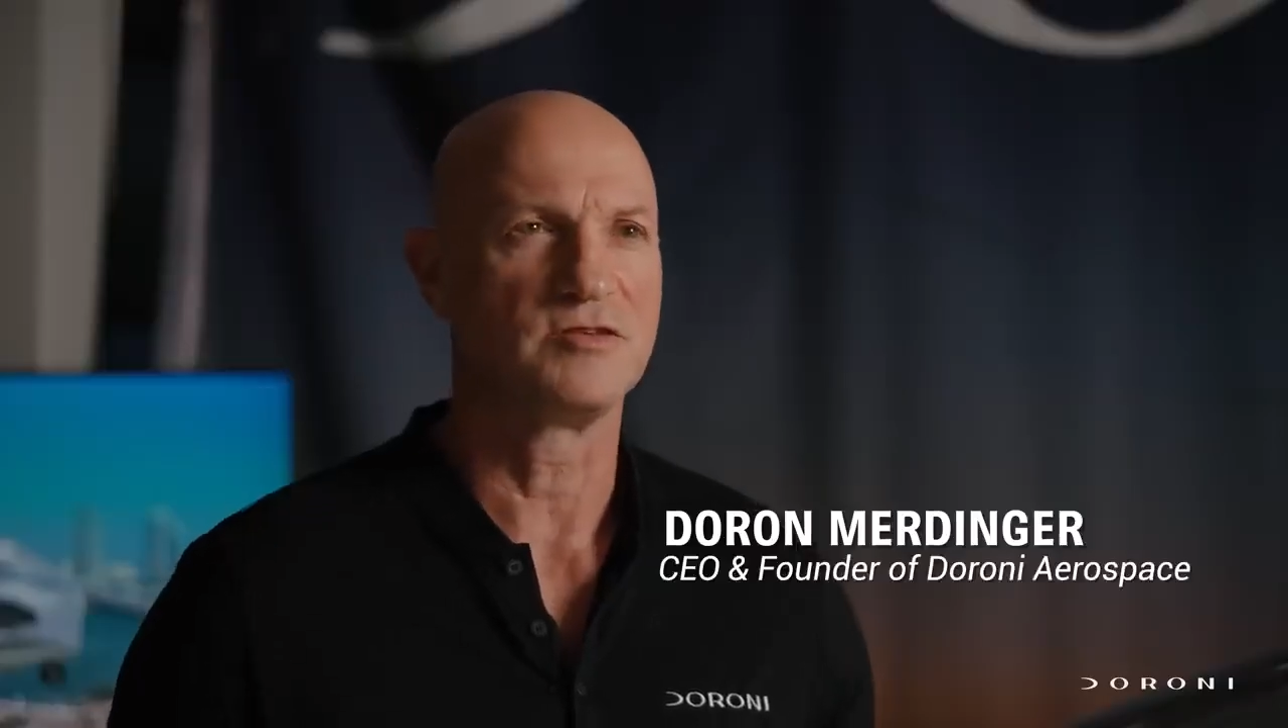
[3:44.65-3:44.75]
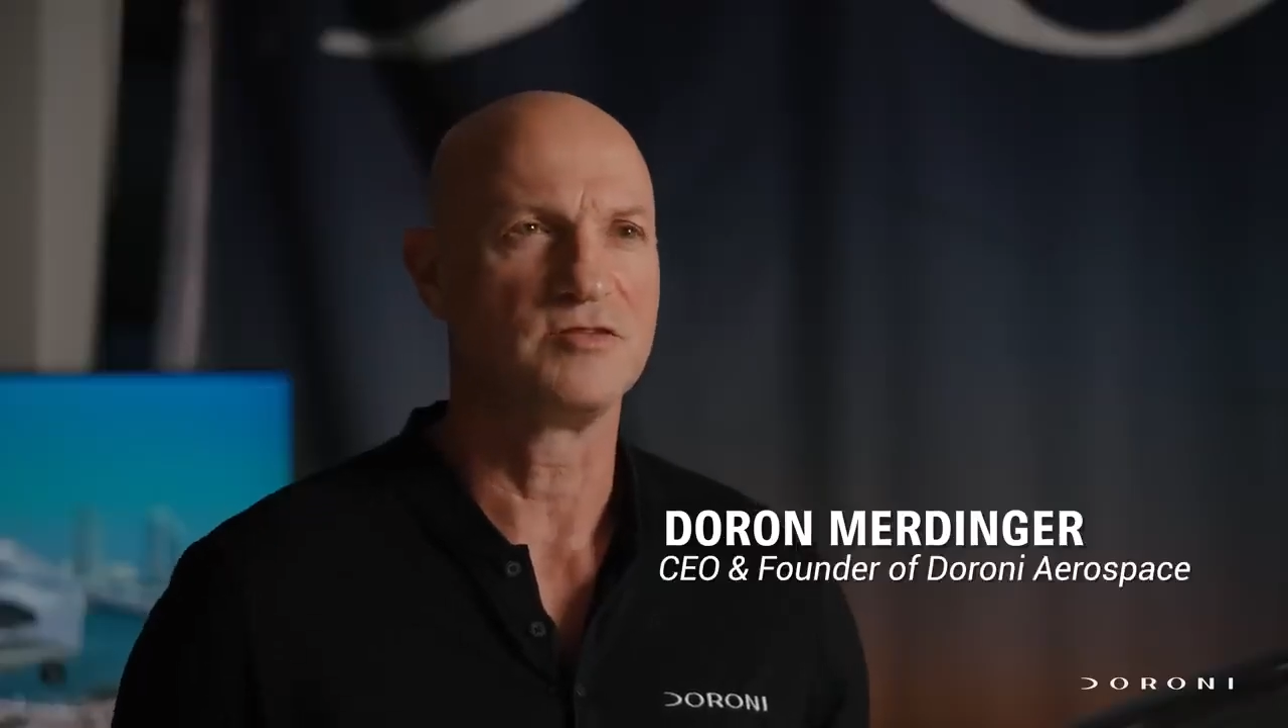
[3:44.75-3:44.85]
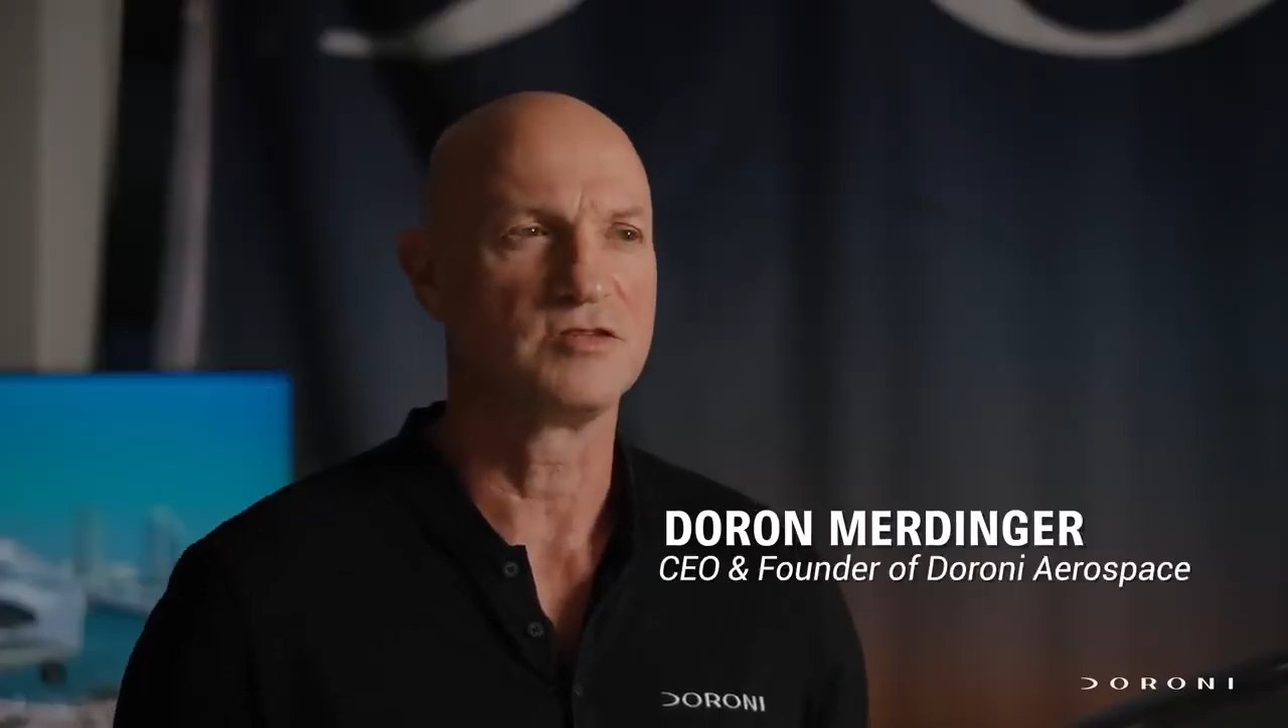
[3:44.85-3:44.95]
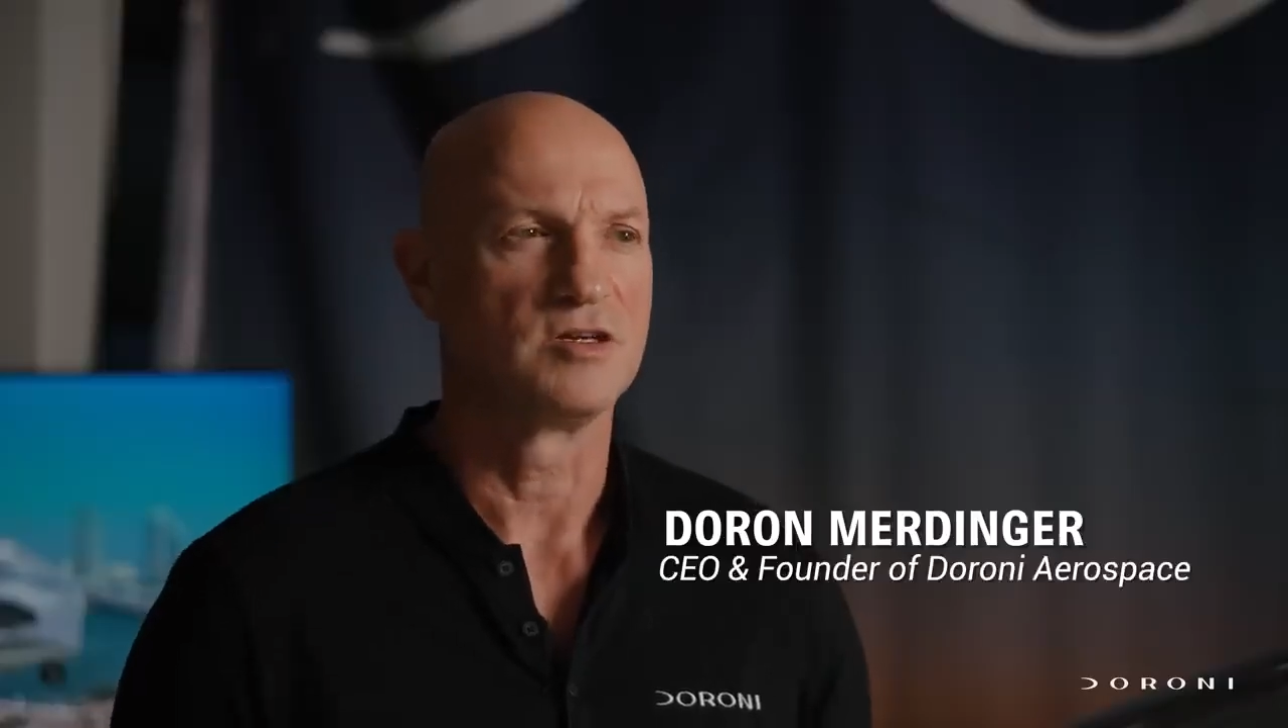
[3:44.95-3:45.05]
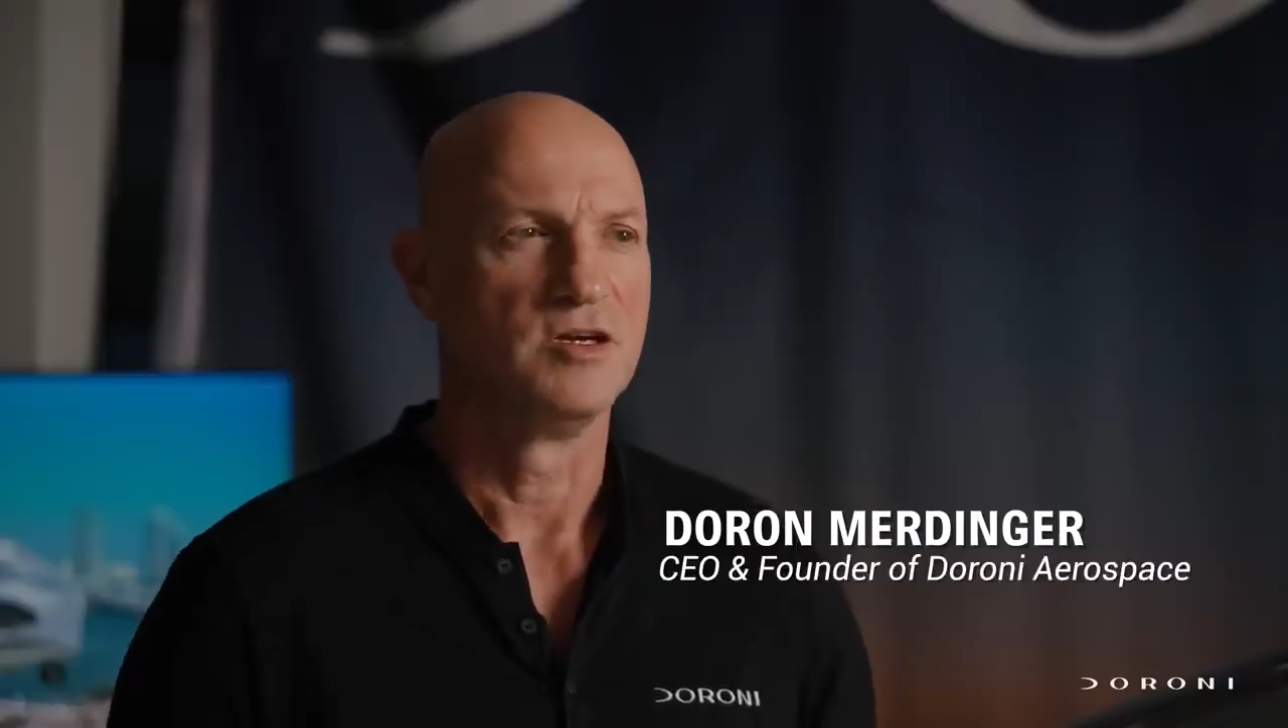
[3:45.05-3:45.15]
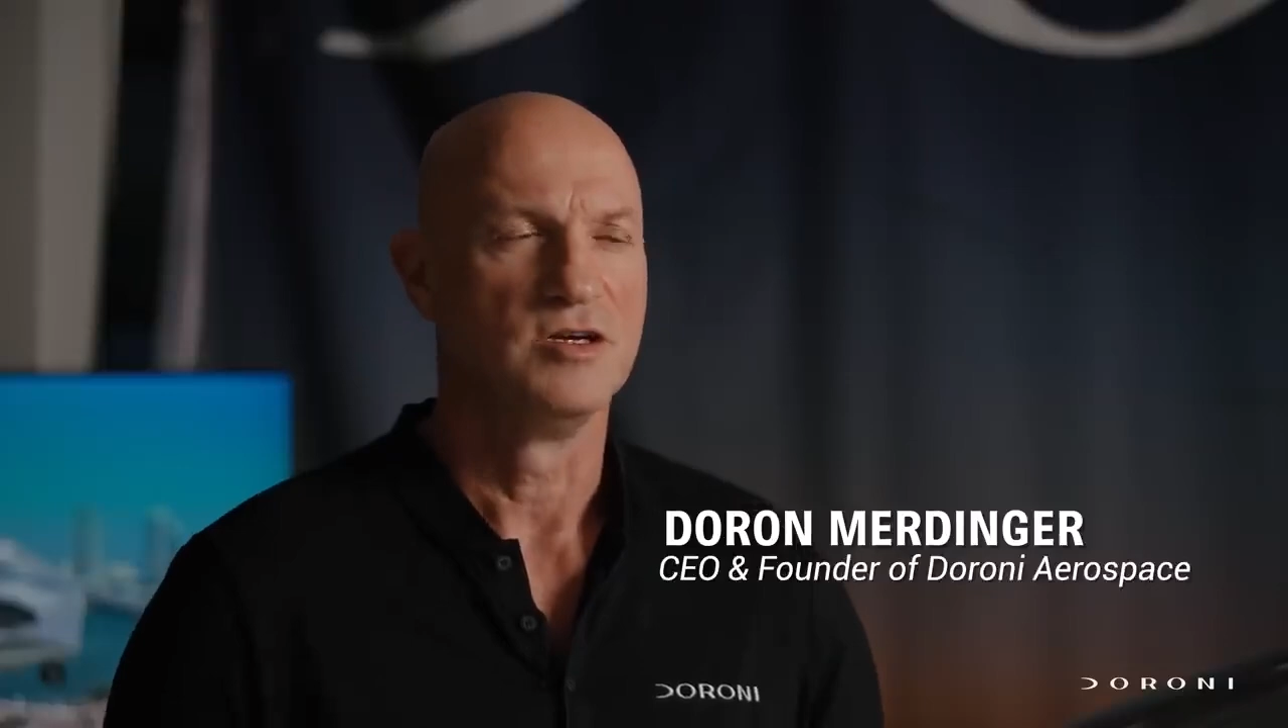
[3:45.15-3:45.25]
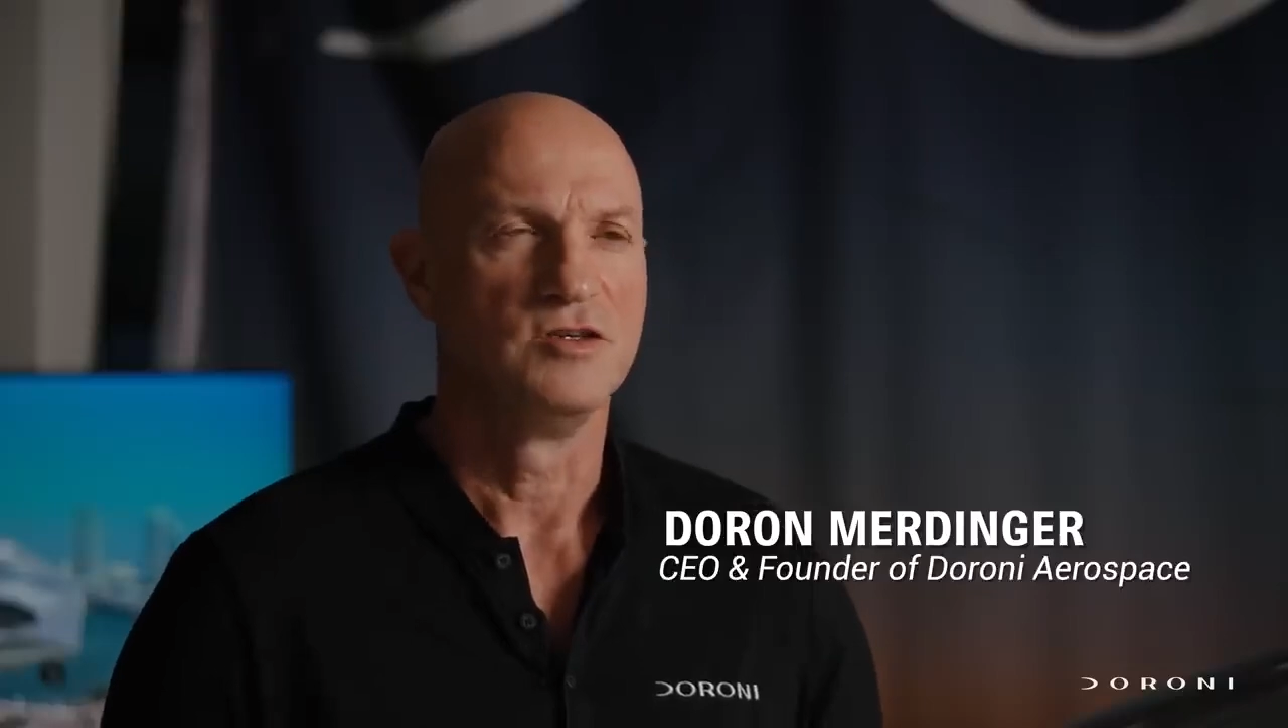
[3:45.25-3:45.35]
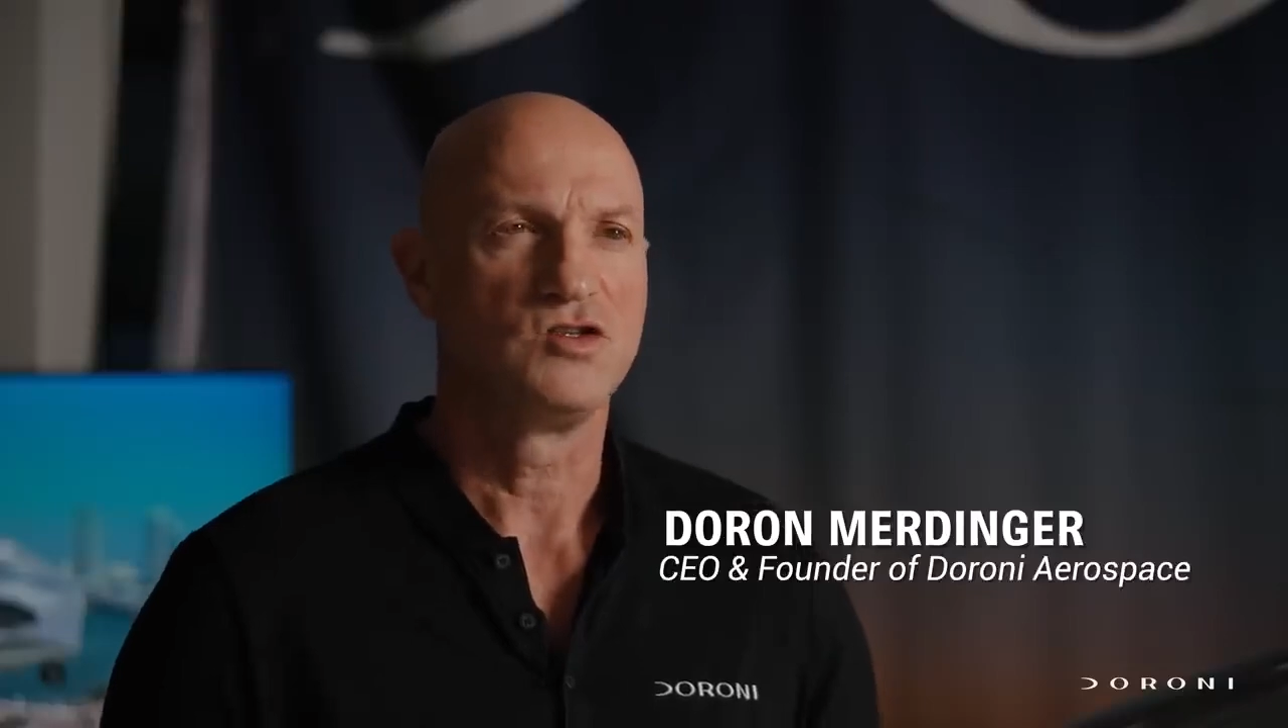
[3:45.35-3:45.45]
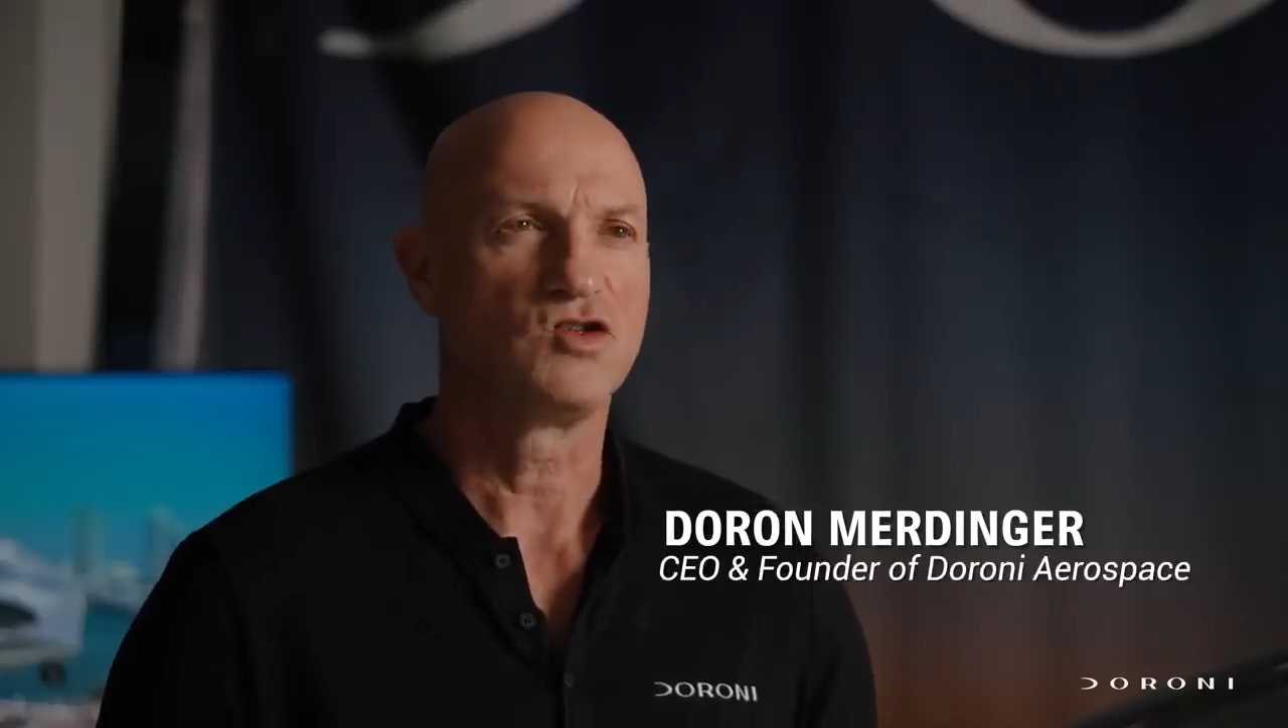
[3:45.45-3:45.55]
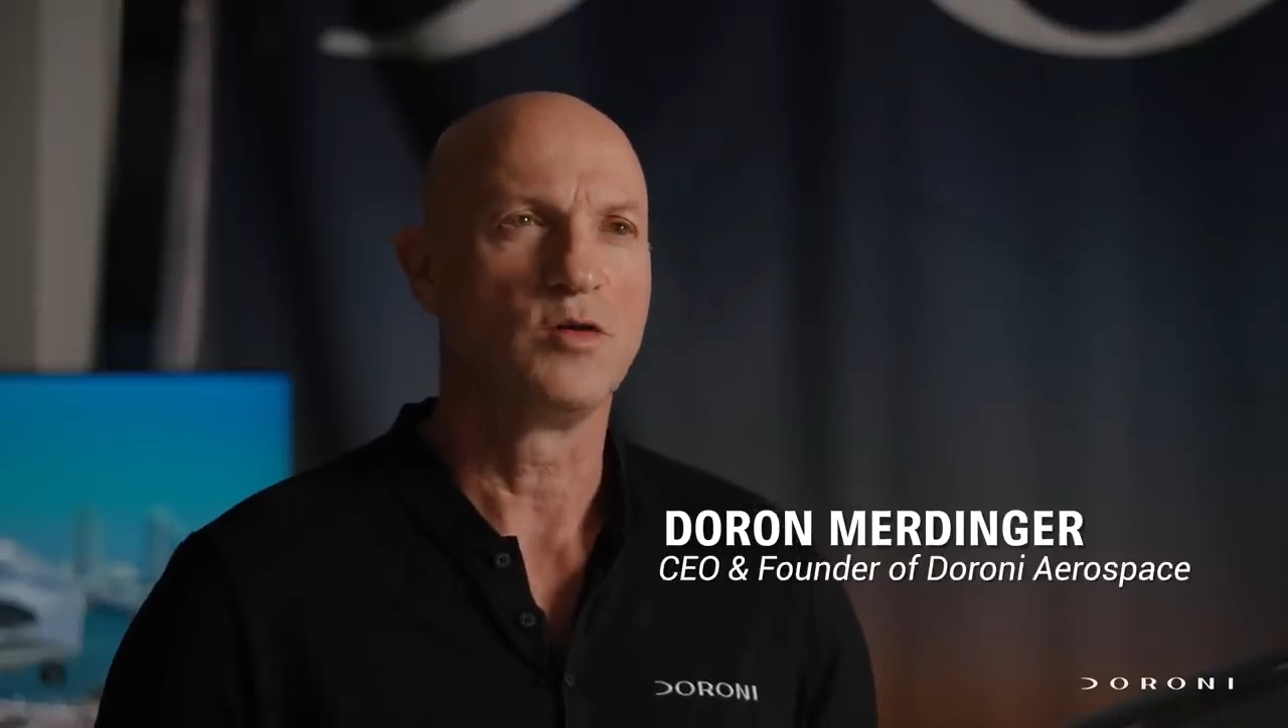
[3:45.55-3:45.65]
There's
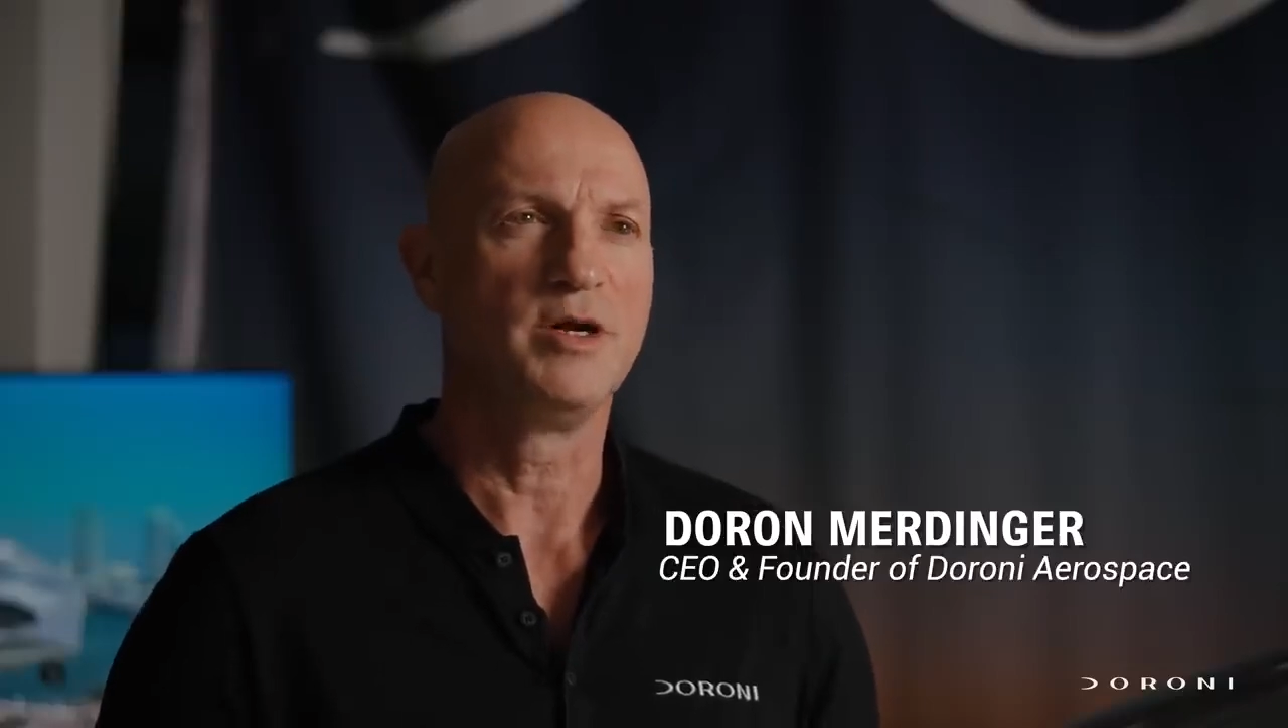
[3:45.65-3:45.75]
so